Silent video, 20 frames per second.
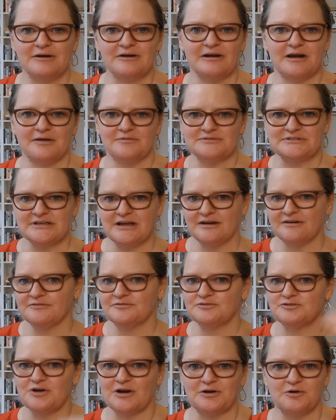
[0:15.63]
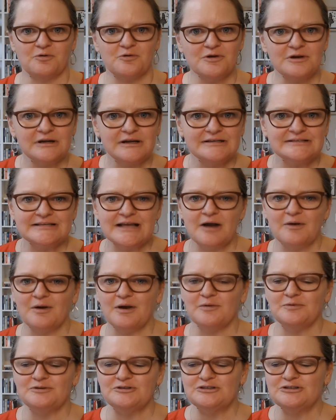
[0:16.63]
I was kind of trying to organize how I
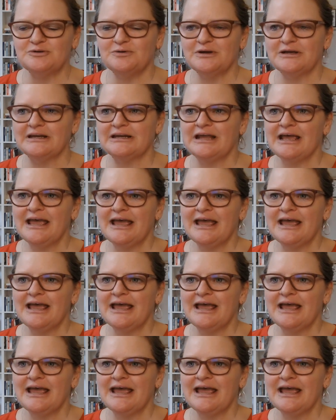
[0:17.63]
would do it,